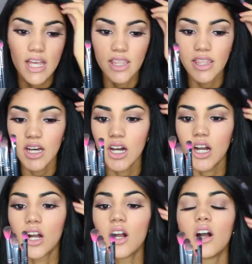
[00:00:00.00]

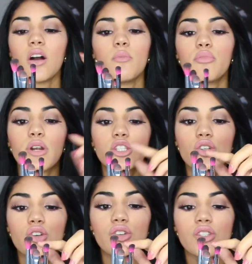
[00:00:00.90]
The
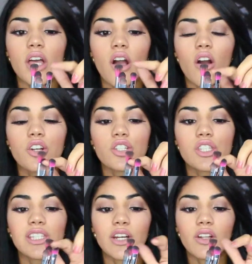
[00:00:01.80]
bristles are
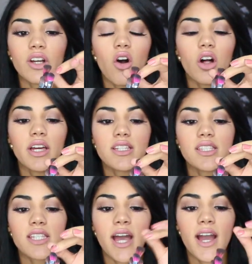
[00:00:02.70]
still all
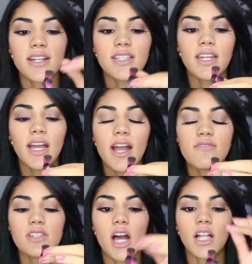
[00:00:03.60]
intact, and I
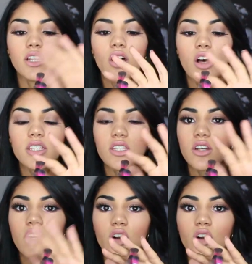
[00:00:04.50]
have not lost,